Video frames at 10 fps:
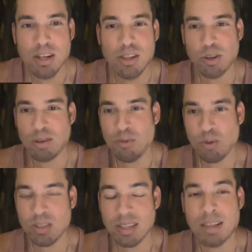Looking
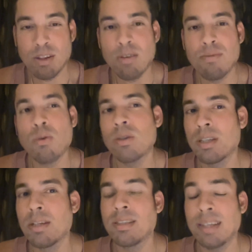forward to that and looking forward
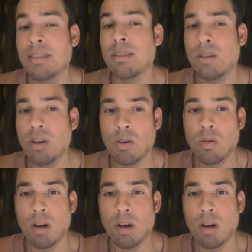to get to know